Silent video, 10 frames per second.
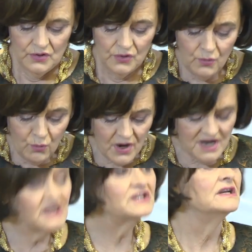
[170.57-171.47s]
who
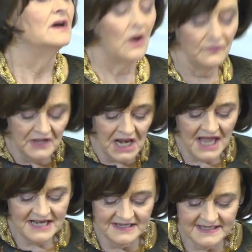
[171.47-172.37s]
worked on the
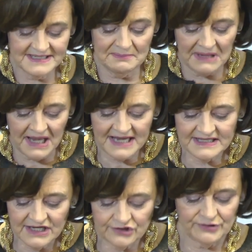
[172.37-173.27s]
liners that
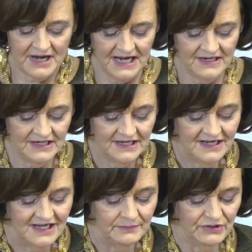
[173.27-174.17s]
plied their trade
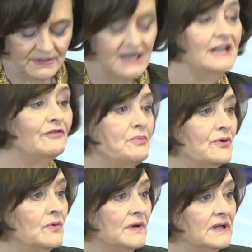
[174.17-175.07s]
between
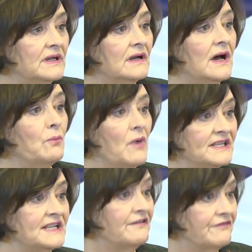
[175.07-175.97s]
Liverpool and
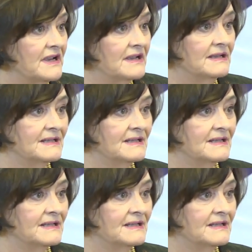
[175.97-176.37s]
West Africa.